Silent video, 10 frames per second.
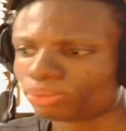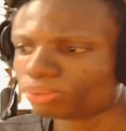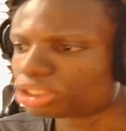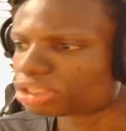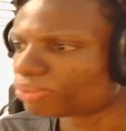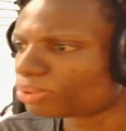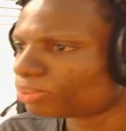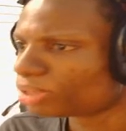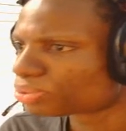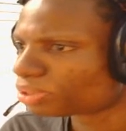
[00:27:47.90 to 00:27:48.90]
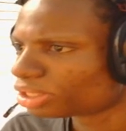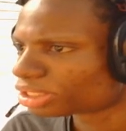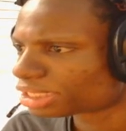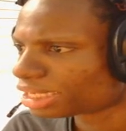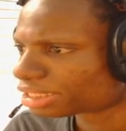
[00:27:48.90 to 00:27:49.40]
which one
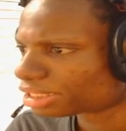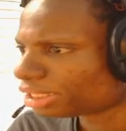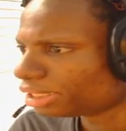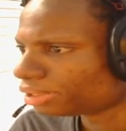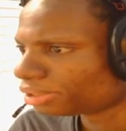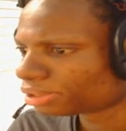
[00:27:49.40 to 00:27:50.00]
looks nice again?